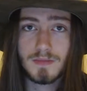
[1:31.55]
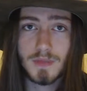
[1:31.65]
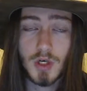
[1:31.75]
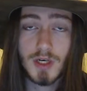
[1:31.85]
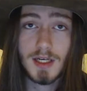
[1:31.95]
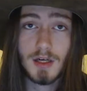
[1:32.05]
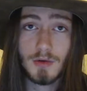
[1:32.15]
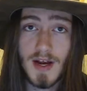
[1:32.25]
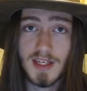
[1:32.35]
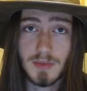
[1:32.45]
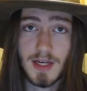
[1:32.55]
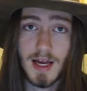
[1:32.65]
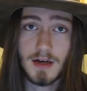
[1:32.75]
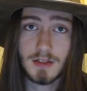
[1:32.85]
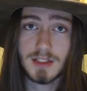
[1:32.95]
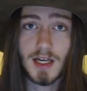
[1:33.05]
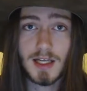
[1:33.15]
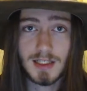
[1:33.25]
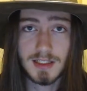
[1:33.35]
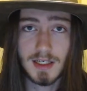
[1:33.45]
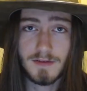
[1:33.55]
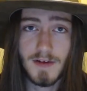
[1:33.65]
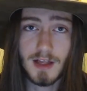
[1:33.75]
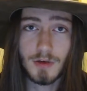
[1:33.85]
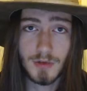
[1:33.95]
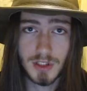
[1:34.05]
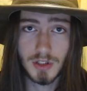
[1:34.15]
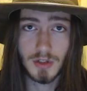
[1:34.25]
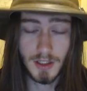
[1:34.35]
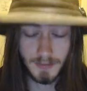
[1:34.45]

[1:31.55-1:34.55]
targeting harassment at her, sending his followers to her.